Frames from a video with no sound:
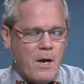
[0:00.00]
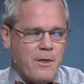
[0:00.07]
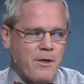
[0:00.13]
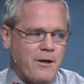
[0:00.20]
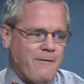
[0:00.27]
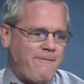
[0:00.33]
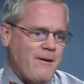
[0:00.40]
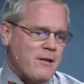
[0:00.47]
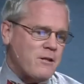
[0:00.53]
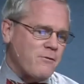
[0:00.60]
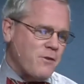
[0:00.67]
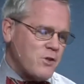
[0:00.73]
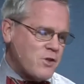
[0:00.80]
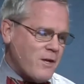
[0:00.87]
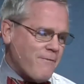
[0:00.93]
The Defense
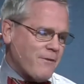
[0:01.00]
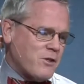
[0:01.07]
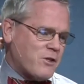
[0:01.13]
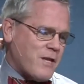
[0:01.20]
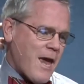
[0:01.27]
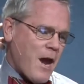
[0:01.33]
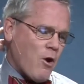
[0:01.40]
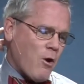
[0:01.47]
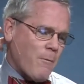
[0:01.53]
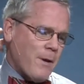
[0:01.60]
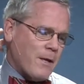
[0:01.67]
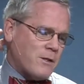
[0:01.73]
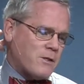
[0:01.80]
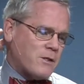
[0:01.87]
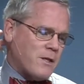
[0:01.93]
of the Seven
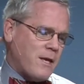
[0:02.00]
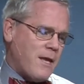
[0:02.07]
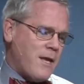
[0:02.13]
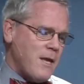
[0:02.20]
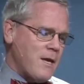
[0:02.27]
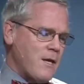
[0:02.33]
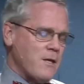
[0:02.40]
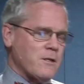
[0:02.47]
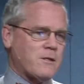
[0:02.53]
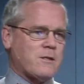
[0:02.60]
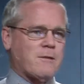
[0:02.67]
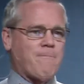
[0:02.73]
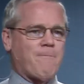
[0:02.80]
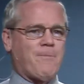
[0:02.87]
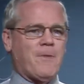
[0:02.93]
Sacraments
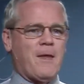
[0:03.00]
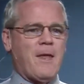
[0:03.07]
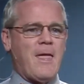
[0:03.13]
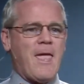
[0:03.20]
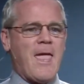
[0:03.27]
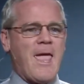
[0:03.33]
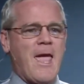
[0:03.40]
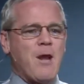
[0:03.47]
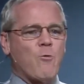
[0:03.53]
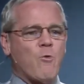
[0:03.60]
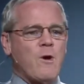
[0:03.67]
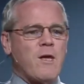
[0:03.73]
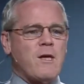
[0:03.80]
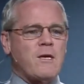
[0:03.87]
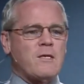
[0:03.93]
is
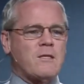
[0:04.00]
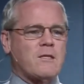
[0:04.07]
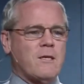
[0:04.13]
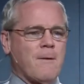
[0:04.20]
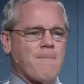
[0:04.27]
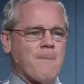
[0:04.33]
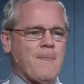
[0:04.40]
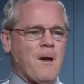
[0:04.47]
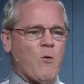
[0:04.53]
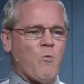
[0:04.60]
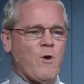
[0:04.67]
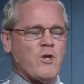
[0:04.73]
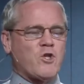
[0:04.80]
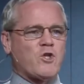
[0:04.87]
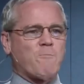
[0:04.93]
Henry's
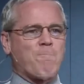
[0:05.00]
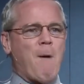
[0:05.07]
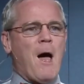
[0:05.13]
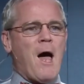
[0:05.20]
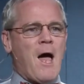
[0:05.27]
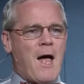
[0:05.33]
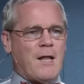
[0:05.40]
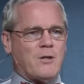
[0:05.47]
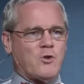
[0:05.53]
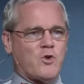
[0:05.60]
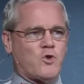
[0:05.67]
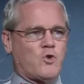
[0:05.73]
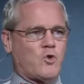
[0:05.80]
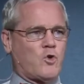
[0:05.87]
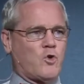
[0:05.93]

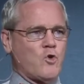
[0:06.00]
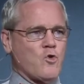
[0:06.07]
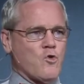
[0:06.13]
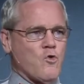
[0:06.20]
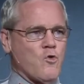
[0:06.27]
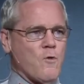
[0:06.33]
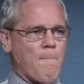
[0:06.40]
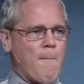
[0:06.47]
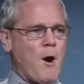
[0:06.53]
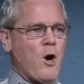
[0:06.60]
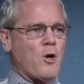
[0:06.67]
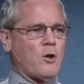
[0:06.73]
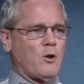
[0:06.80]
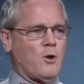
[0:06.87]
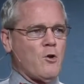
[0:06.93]
response to
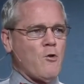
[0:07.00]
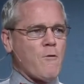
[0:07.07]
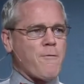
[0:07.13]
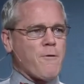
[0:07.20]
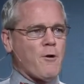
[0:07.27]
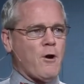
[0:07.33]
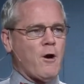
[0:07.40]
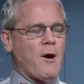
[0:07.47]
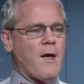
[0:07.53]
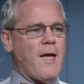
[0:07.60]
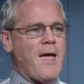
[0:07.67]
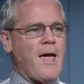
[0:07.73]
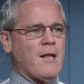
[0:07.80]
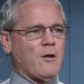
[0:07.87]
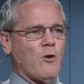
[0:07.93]
Martin Luther
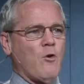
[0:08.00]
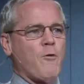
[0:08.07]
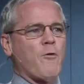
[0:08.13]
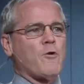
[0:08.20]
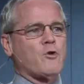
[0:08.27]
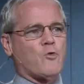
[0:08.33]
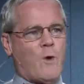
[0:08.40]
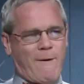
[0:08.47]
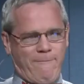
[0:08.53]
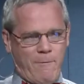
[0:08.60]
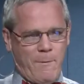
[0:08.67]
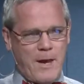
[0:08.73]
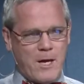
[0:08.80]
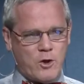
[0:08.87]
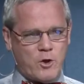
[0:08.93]
and Luther's
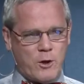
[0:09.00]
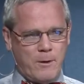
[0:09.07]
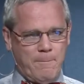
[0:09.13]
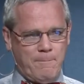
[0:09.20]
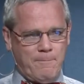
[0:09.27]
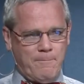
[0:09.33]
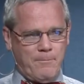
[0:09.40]
Reformation.